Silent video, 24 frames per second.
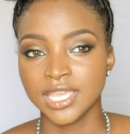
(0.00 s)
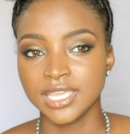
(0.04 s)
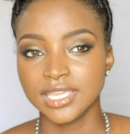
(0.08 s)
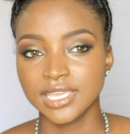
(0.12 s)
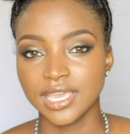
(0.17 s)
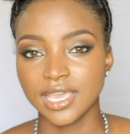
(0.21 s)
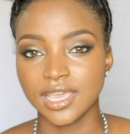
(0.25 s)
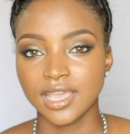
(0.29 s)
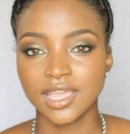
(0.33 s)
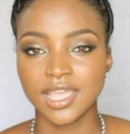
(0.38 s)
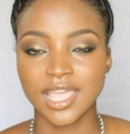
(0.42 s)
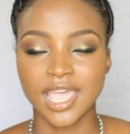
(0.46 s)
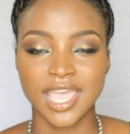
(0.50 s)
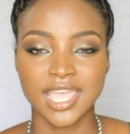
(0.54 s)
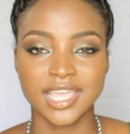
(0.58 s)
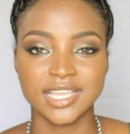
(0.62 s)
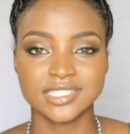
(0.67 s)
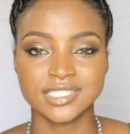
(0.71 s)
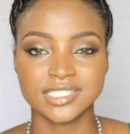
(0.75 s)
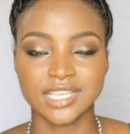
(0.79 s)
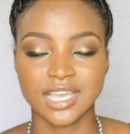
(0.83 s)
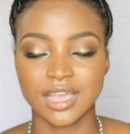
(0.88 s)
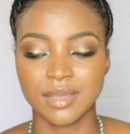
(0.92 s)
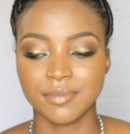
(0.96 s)
Yeah
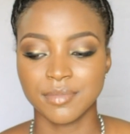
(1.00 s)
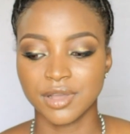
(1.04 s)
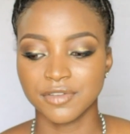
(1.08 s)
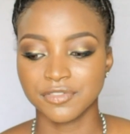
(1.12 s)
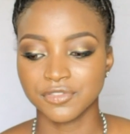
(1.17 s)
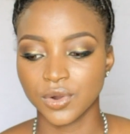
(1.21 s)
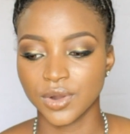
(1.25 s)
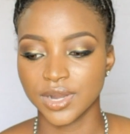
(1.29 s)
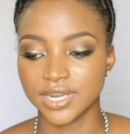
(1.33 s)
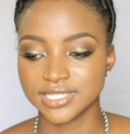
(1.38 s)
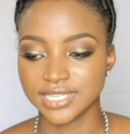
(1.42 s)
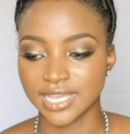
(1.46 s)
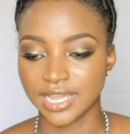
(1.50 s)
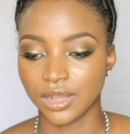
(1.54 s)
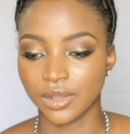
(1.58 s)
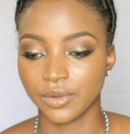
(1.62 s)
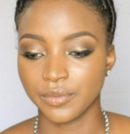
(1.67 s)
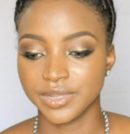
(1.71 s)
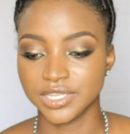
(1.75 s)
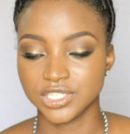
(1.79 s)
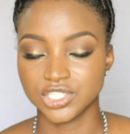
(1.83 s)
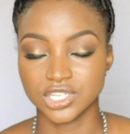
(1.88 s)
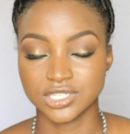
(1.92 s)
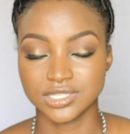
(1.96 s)
guys, of course I
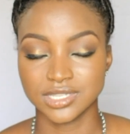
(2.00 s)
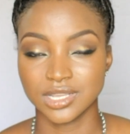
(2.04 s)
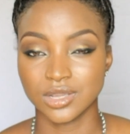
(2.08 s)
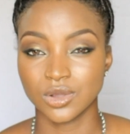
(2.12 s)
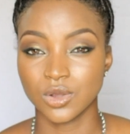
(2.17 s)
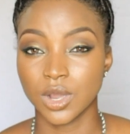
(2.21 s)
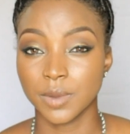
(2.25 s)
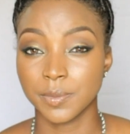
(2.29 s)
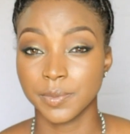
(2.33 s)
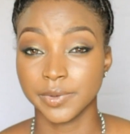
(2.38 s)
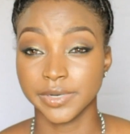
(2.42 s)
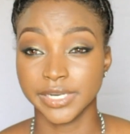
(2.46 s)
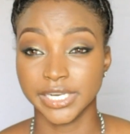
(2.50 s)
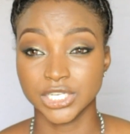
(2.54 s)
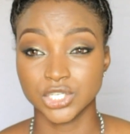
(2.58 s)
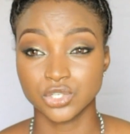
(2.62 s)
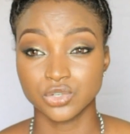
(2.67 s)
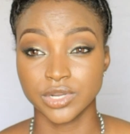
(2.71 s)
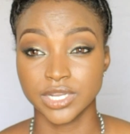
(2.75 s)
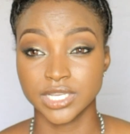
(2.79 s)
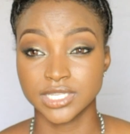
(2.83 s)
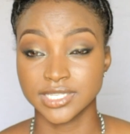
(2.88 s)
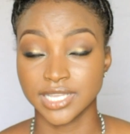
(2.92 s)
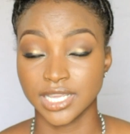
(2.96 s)
always just incorporate
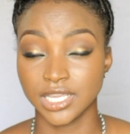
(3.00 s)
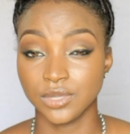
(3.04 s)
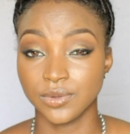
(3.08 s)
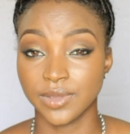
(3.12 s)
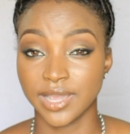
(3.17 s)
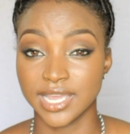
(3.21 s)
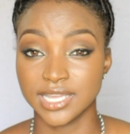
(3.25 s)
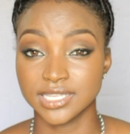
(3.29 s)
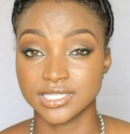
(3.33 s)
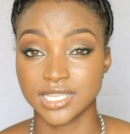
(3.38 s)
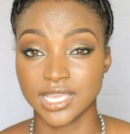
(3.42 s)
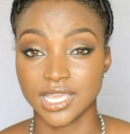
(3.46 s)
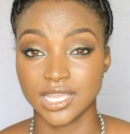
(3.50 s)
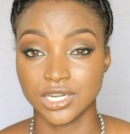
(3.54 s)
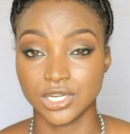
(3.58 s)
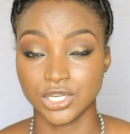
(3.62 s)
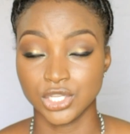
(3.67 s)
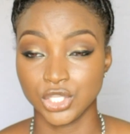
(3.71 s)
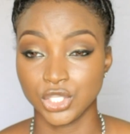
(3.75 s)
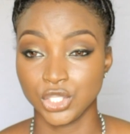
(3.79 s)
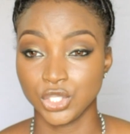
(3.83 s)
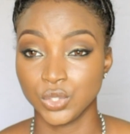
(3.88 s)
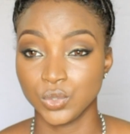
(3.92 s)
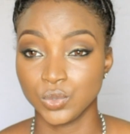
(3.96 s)
tricks that you guys
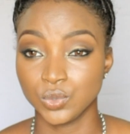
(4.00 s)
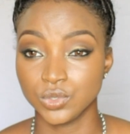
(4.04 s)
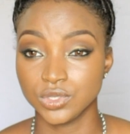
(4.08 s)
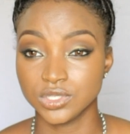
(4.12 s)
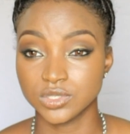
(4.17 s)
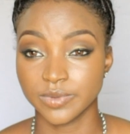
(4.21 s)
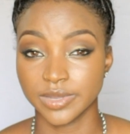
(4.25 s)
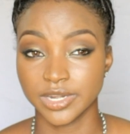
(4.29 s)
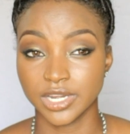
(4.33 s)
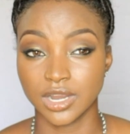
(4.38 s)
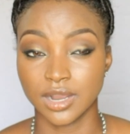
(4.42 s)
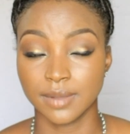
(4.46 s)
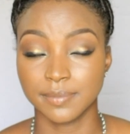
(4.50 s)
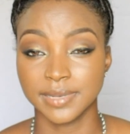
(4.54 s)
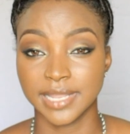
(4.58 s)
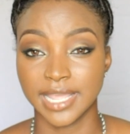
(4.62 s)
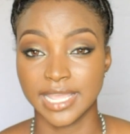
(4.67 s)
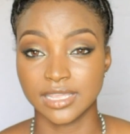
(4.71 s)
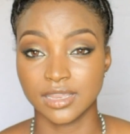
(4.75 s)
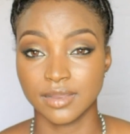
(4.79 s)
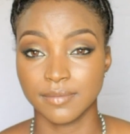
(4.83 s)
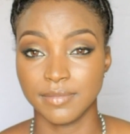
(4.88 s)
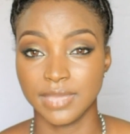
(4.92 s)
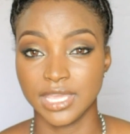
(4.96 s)
can use when you're
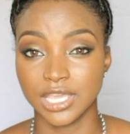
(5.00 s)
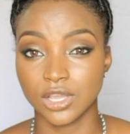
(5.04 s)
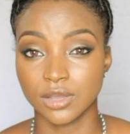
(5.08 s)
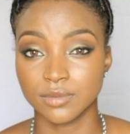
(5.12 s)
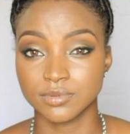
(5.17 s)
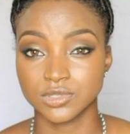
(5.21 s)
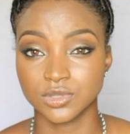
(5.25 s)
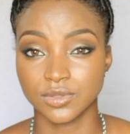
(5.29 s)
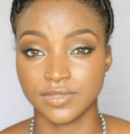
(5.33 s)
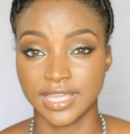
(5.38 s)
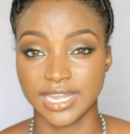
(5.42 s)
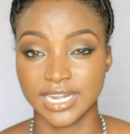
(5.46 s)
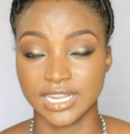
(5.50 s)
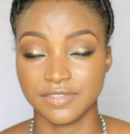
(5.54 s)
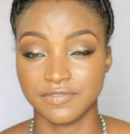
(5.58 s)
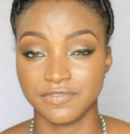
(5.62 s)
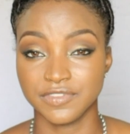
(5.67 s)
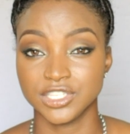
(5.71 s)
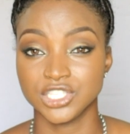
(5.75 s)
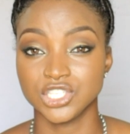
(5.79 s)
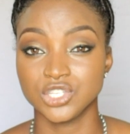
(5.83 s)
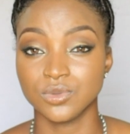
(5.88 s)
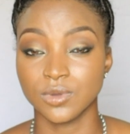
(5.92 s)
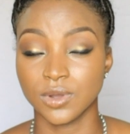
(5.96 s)
applying your makeup so that it
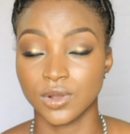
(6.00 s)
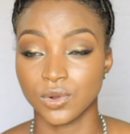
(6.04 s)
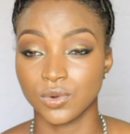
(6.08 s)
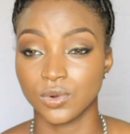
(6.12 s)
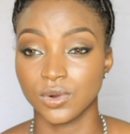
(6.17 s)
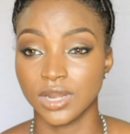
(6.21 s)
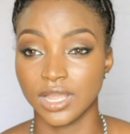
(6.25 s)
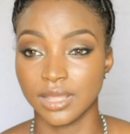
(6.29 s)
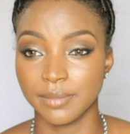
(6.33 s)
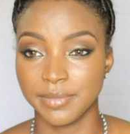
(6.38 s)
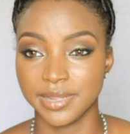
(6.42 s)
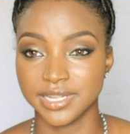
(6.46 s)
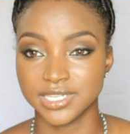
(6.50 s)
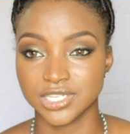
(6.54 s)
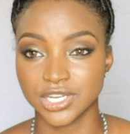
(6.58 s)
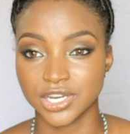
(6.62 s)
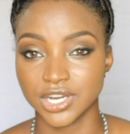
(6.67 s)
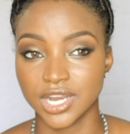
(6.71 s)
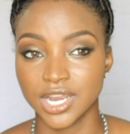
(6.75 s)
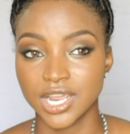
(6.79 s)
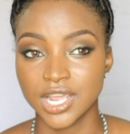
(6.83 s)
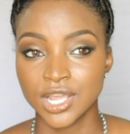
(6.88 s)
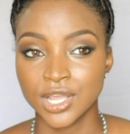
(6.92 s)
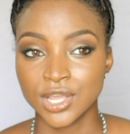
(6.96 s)
fits you a whole lot
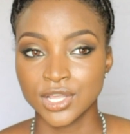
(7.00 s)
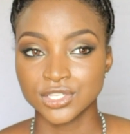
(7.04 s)
better.